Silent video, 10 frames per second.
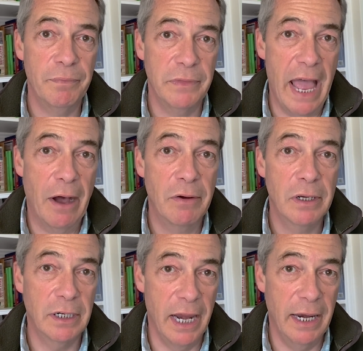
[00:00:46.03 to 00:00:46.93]
Now,
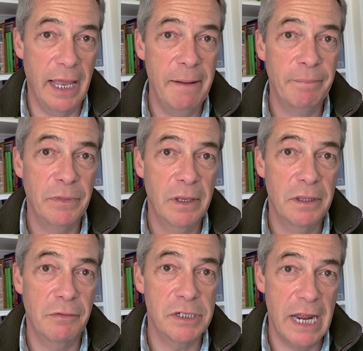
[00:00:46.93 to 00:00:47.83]
clearly,
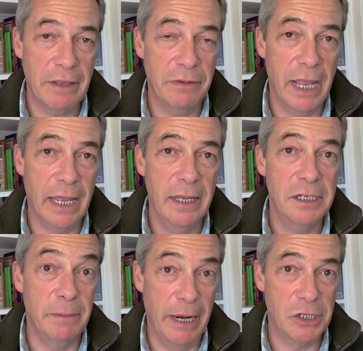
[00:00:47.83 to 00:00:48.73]
there is an ethnic
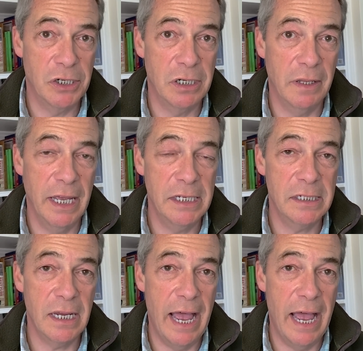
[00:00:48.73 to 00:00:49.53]
dimension to this,